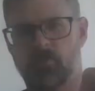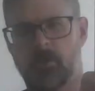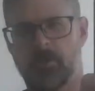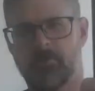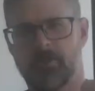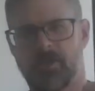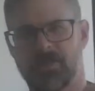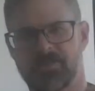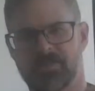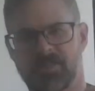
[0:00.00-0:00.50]

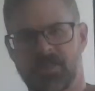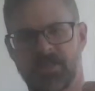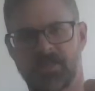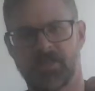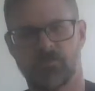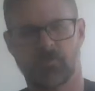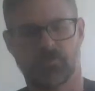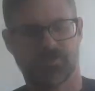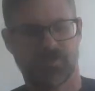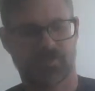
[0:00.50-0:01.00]
12 line
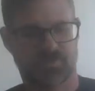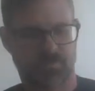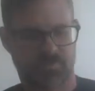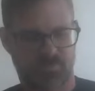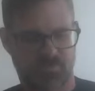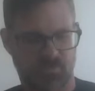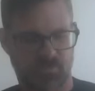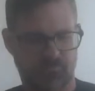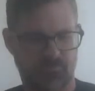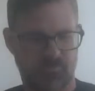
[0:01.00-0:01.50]
setting, rotation
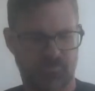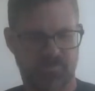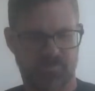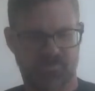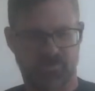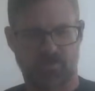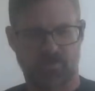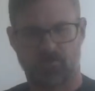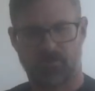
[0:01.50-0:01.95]
surface, and set